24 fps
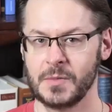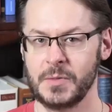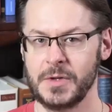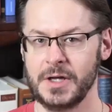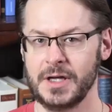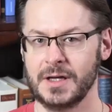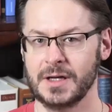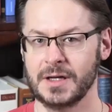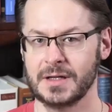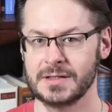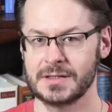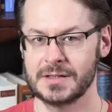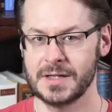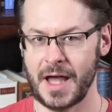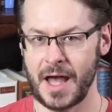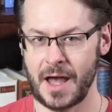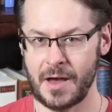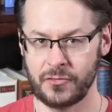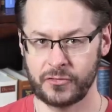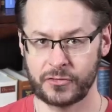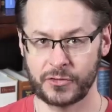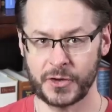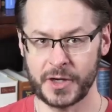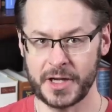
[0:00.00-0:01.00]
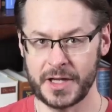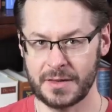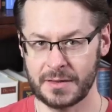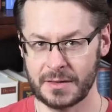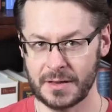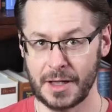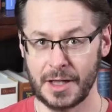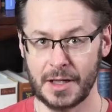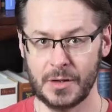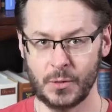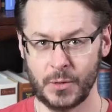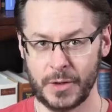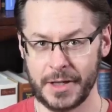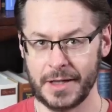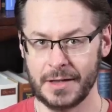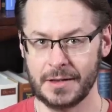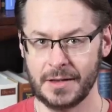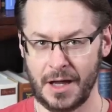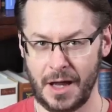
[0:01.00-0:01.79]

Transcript: because everything we